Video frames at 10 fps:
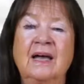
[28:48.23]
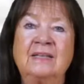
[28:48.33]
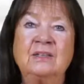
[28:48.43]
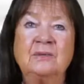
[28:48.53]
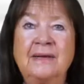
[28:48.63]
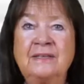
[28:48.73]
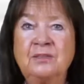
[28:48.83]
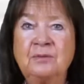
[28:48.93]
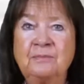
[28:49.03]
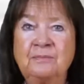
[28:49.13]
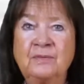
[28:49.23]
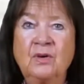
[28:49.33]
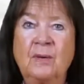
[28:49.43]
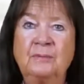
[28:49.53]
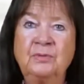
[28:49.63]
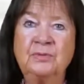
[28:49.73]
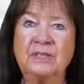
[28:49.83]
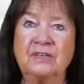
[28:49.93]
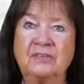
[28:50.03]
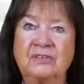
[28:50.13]
and quantum
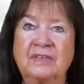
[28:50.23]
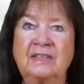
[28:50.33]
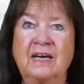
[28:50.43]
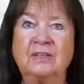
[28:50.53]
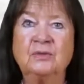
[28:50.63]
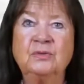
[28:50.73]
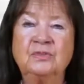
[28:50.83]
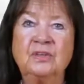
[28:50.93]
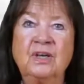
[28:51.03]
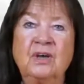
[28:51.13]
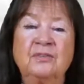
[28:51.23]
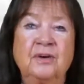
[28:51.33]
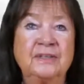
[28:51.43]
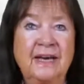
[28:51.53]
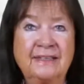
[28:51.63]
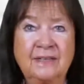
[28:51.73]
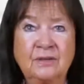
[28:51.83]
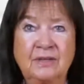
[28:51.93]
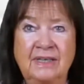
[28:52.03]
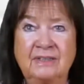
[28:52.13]
computers that are used for data
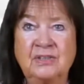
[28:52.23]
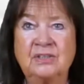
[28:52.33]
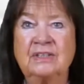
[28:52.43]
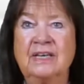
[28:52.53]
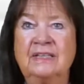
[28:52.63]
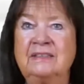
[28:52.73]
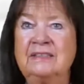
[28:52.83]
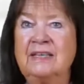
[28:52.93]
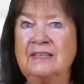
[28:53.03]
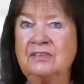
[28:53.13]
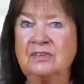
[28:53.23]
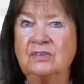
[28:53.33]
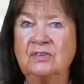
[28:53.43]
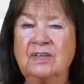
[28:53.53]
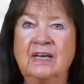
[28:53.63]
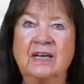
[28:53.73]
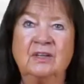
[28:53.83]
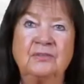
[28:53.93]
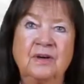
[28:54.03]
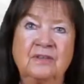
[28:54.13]
collection and analysis
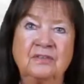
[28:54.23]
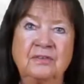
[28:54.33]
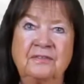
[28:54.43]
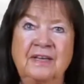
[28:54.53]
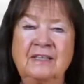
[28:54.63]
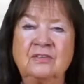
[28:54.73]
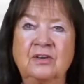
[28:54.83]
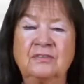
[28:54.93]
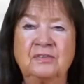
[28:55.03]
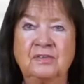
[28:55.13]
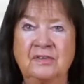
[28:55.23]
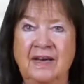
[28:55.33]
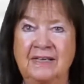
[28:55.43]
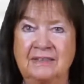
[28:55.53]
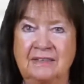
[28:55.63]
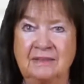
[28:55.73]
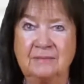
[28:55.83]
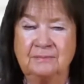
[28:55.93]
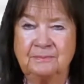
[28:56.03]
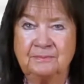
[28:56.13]
and for the surveillance of society.